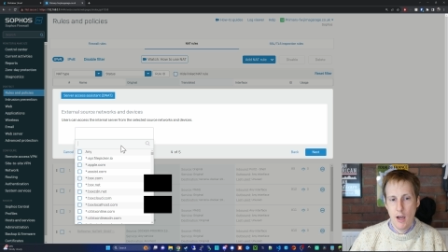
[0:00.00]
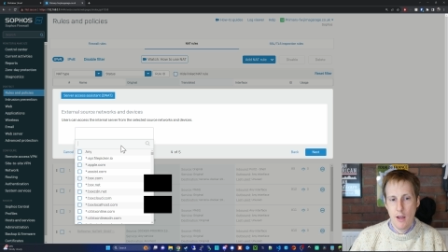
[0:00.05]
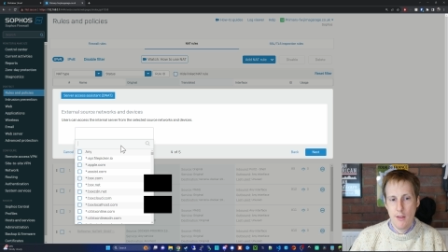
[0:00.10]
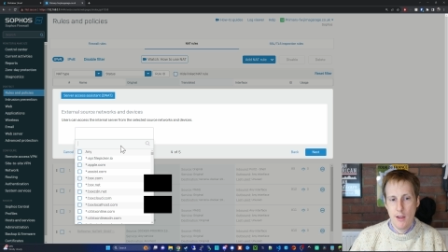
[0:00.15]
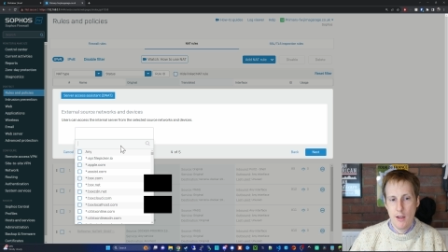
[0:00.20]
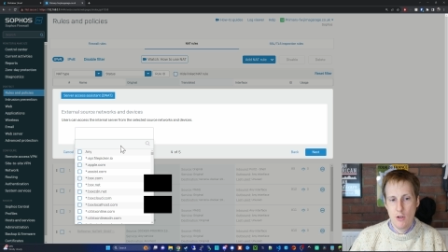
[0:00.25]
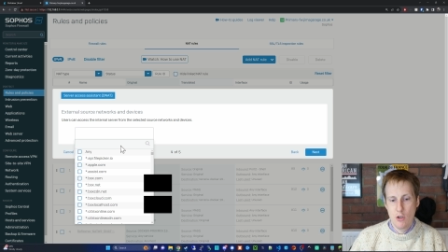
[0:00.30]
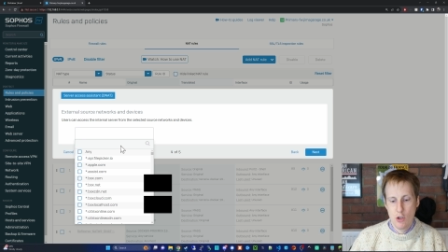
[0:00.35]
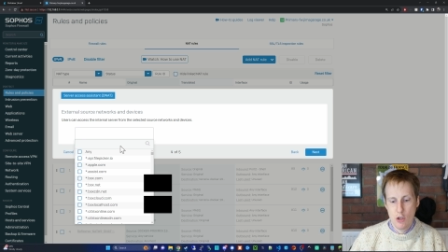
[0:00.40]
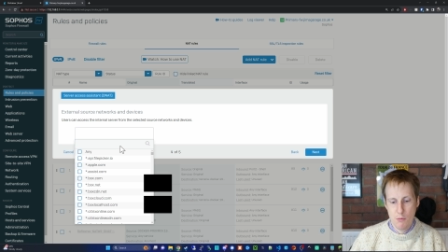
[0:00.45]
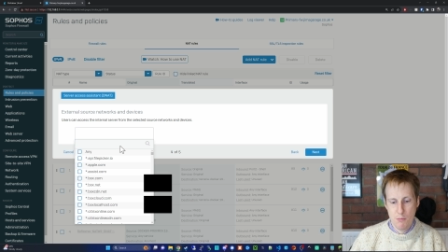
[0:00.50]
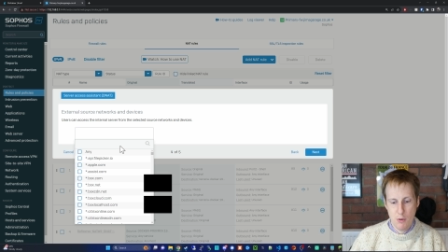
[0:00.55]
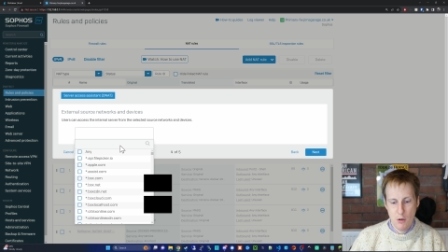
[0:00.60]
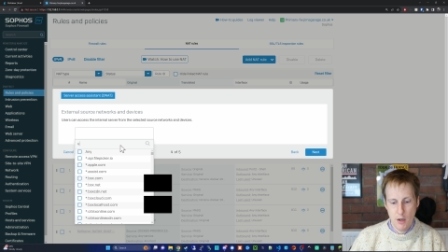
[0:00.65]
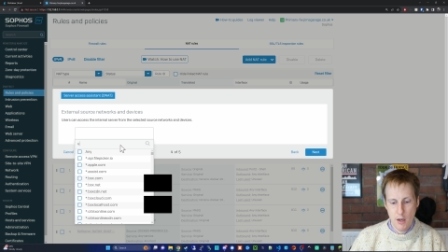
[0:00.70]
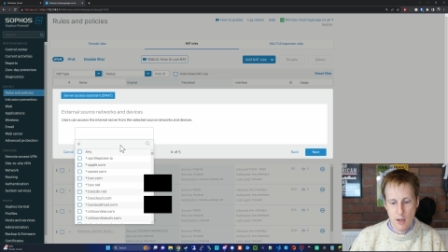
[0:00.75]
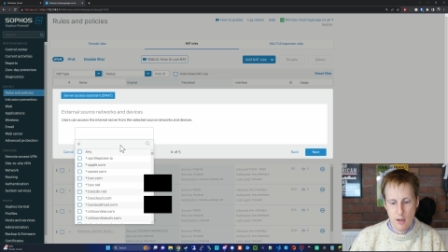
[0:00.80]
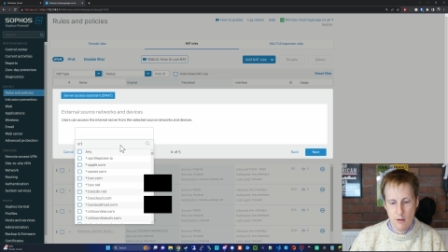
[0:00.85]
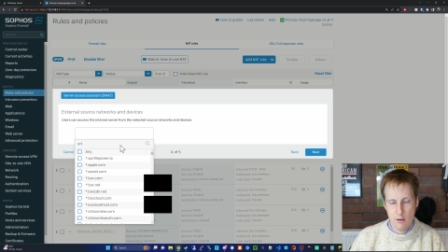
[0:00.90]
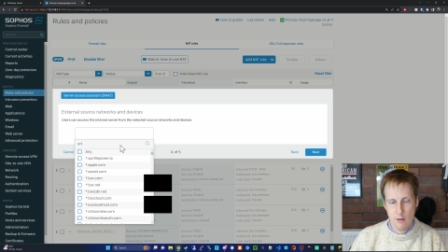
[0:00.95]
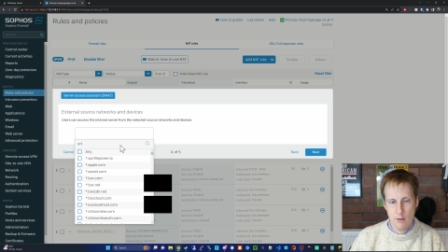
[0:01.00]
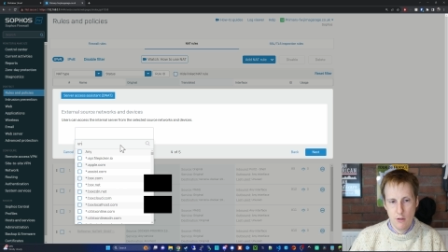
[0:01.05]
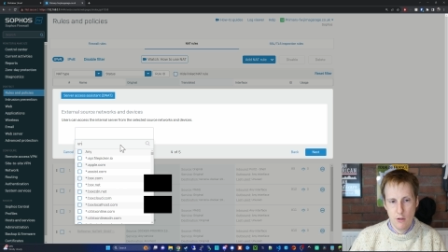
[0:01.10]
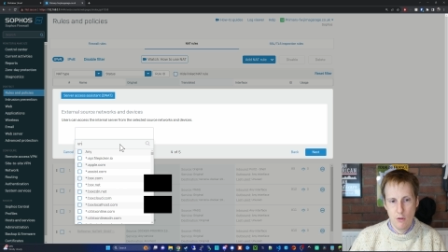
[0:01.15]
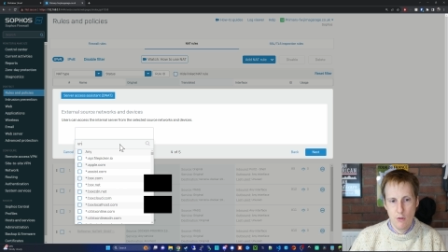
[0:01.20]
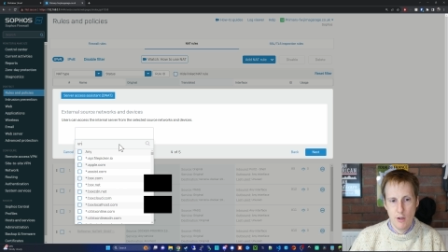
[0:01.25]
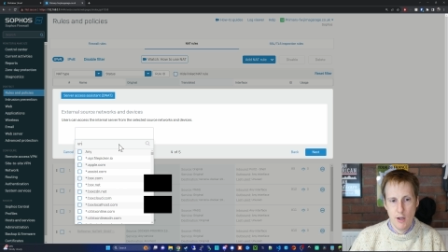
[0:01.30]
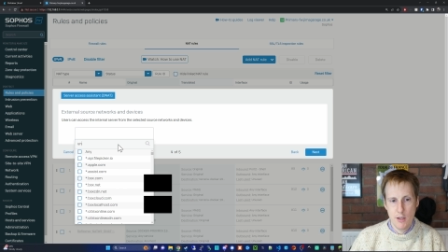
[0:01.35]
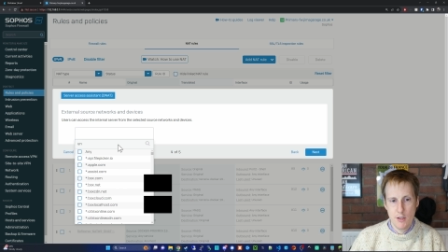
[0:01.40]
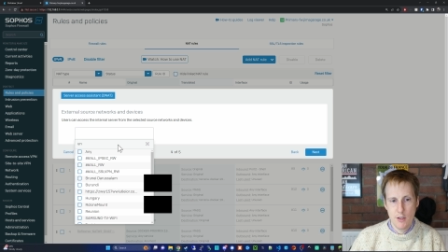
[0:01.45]
and then just put in
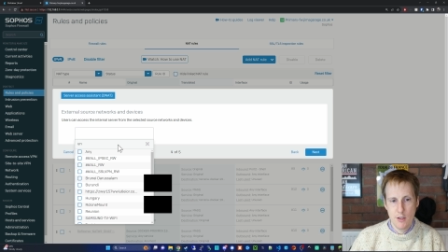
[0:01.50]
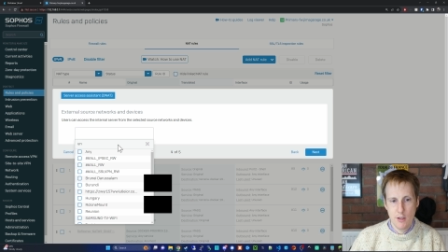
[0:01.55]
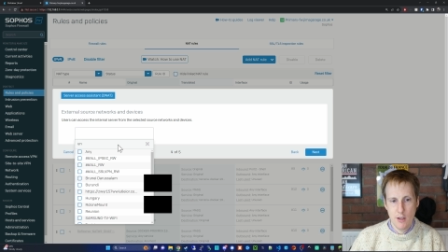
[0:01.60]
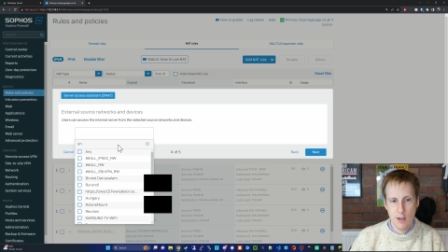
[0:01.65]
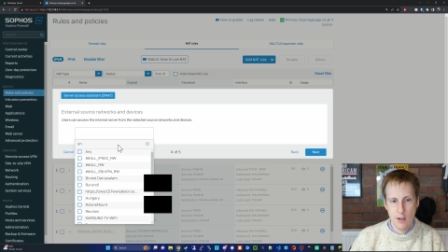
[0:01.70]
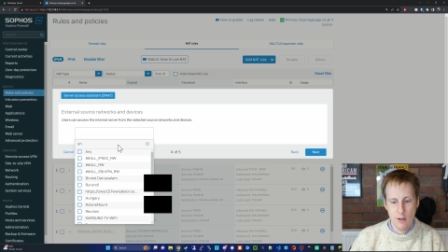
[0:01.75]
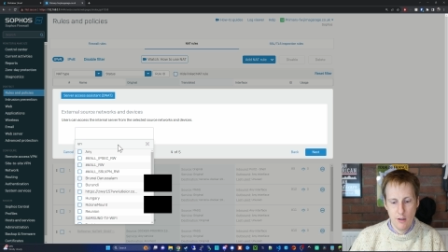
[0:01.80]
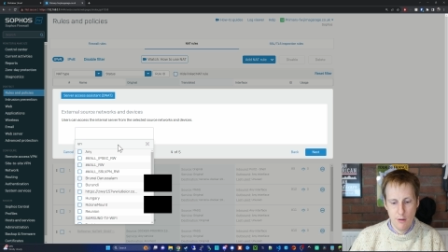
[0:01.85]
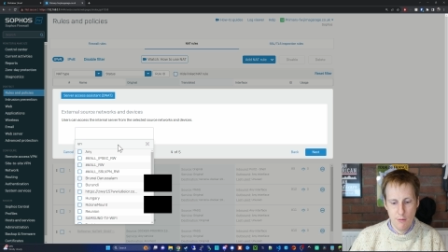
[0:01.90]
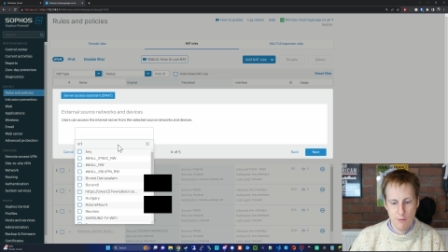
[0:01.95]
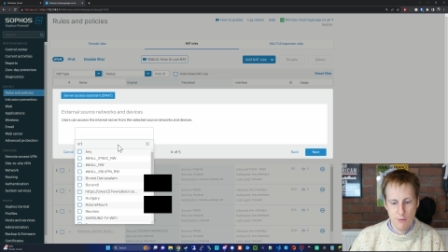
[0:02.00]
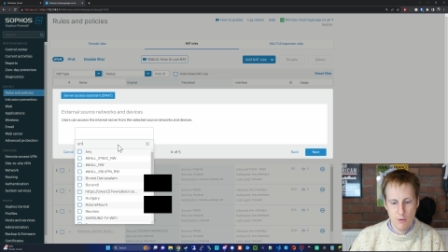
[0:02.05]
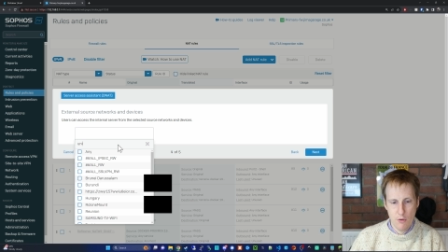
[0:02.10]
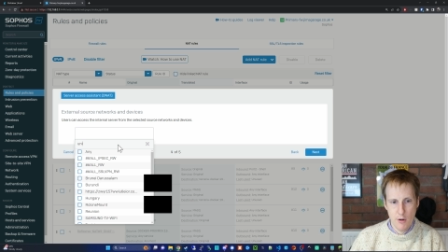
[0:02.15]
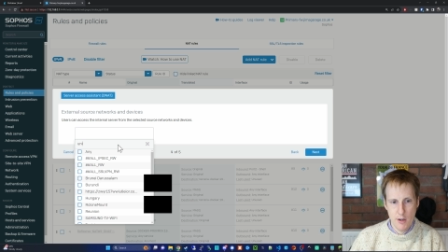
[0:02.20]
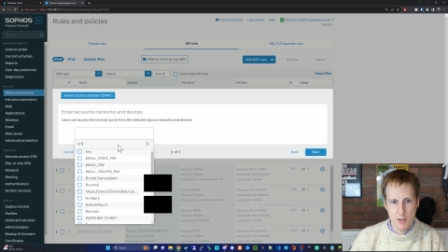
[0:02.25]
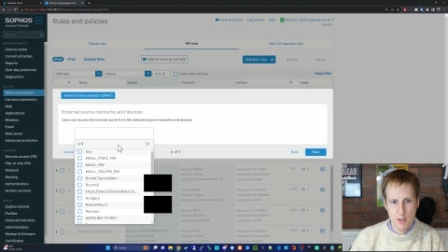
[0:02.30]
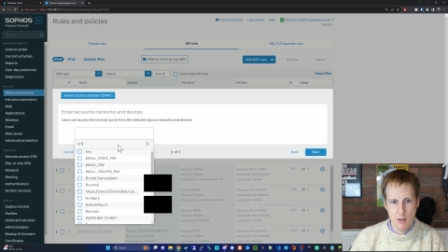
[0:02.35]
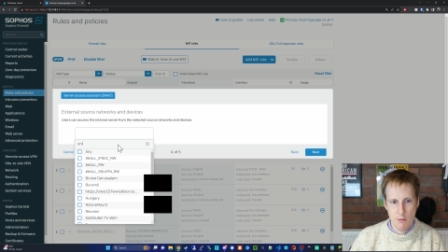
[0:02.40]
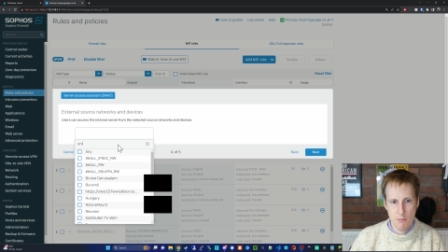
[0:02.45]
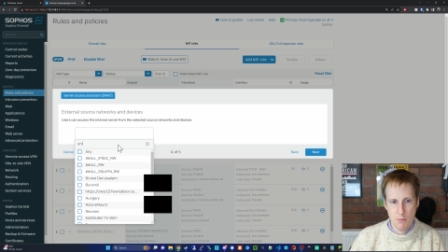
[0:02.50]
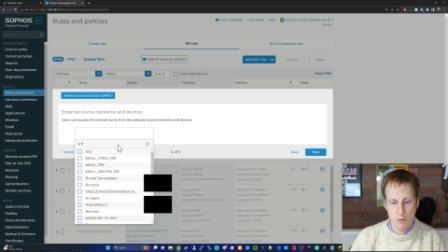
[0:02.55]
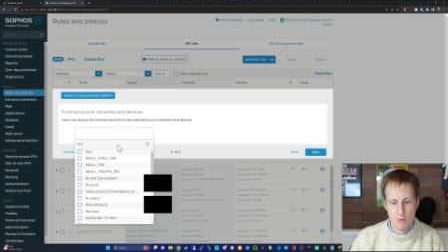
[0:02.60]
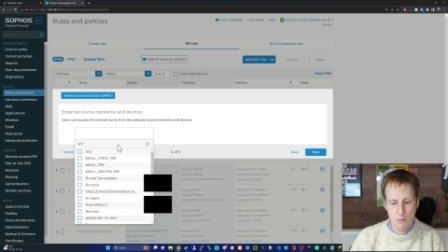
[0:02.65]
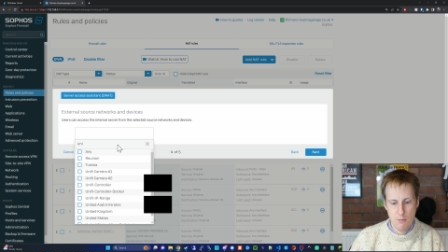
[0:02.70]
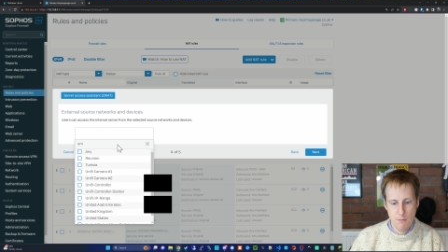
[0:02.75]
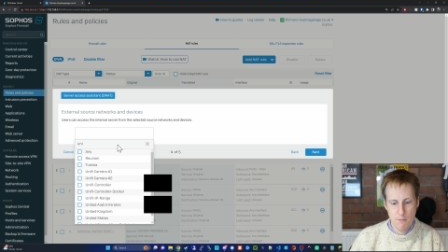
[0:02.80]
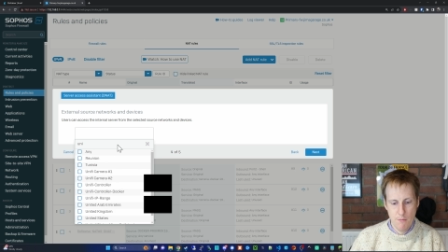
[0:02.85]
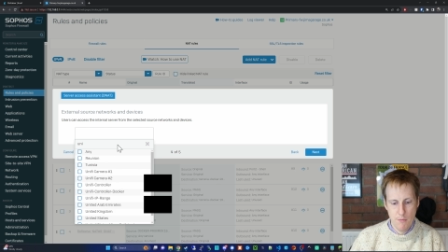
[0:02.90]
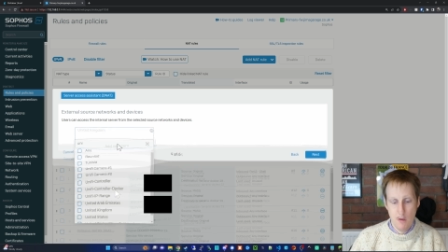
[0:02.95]
United Kingdom, for
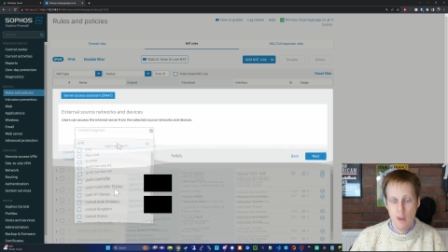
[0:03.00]
example,